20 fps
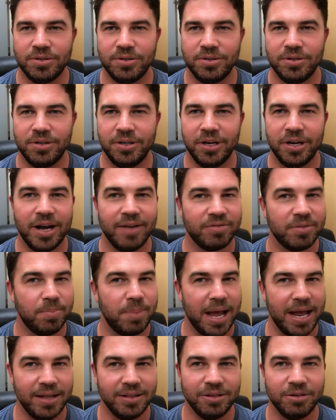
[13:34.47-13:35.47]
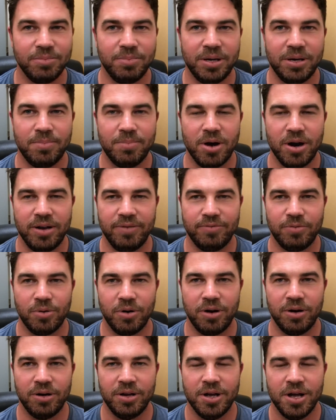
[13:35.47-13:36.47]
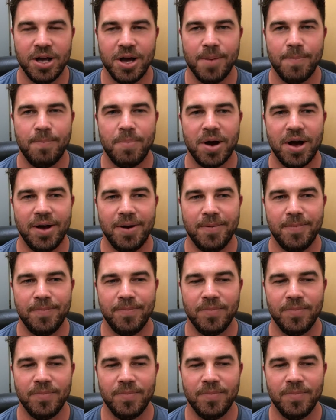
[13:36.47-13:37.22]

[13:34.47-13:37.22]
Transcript: You're going to have to pay a little bit of money for it, but